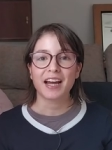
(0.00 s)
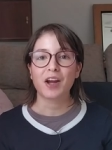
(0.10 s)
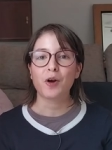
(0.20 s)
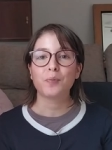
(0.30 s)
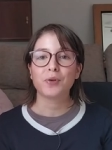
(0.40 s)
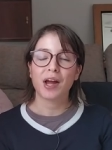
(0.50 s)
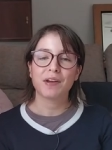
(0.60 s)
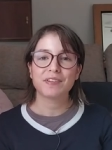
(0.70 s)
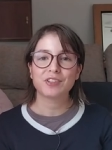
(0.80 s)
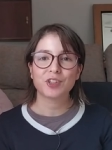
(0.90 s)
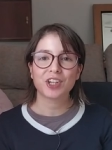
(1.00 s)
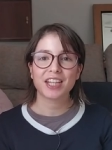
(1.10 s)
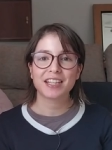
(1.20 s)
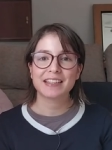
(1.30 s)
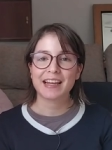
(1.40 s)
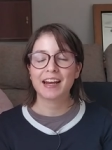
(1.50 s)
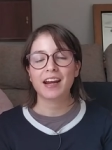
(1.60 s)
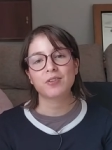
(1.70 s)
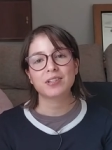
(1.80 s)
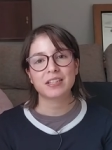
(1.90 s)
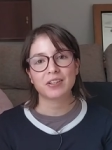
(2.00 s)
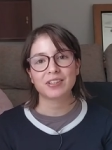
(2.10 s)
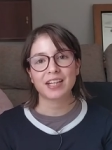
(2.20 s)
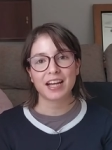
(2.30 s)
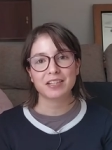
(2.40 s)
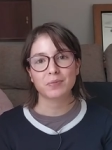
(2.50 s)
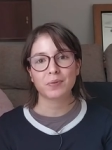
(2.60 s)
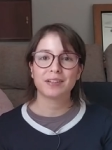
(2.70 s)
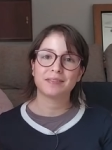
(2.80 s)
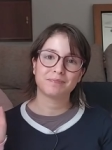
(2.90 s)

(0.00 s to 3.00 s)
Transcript: I hope you have enjoyed it, and I will see you on the next one.